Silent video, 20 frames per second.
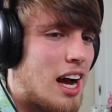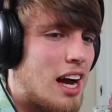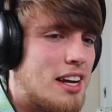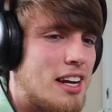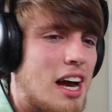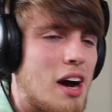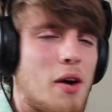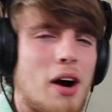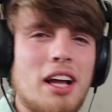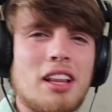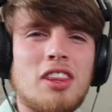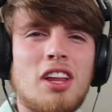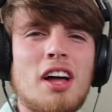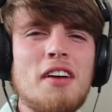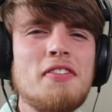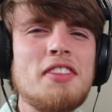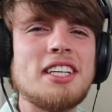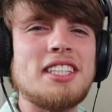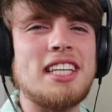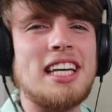Now, I
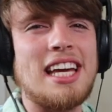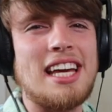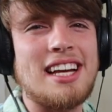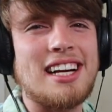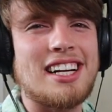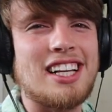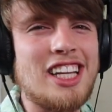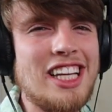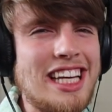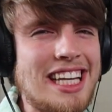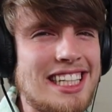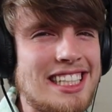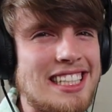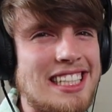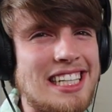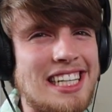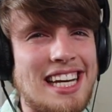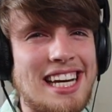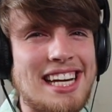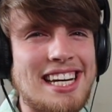love this
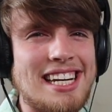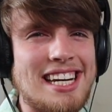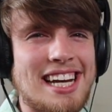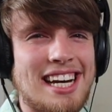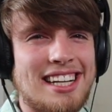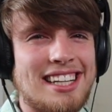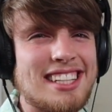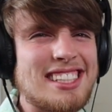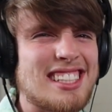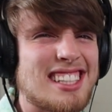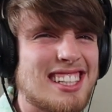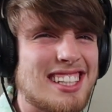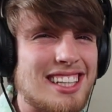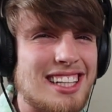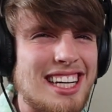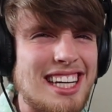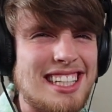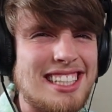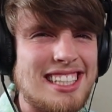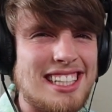glitchy ending, this
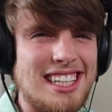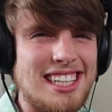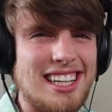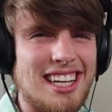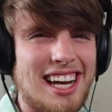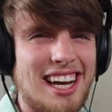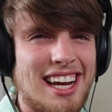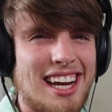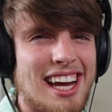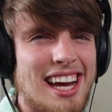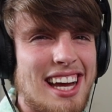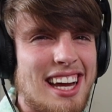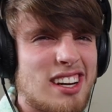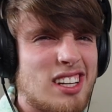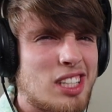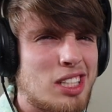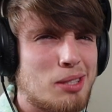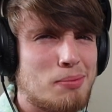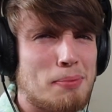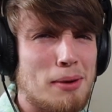glitchy, like,
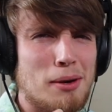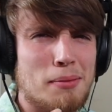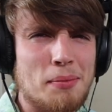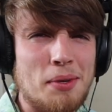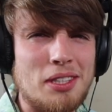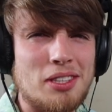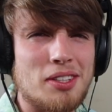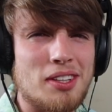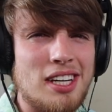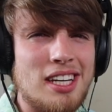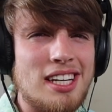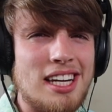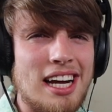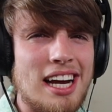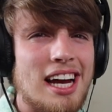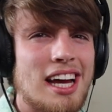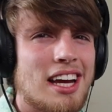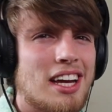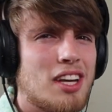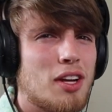experimental
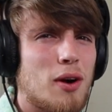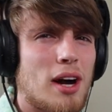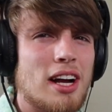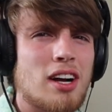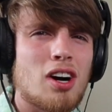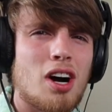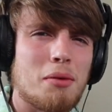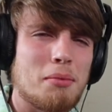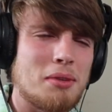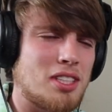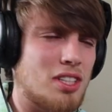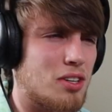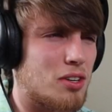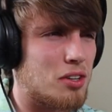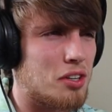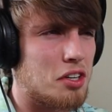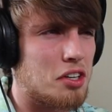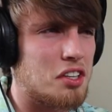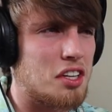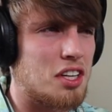ending. You know, I commented
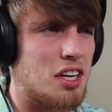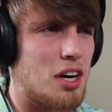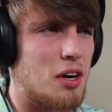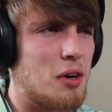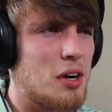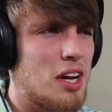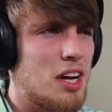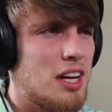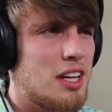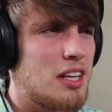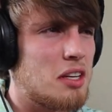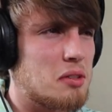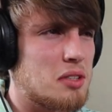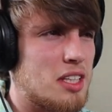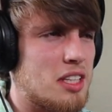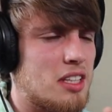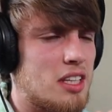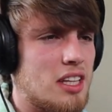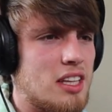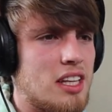earlier, you know, there's
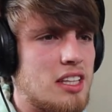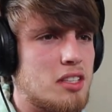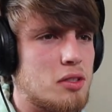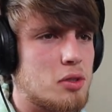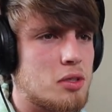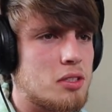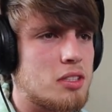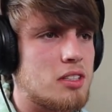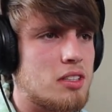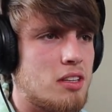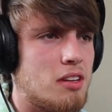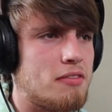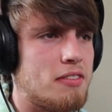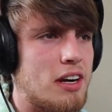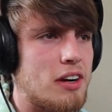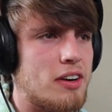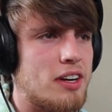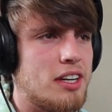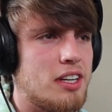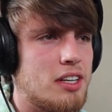that this is the
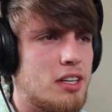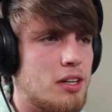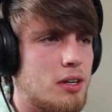very, you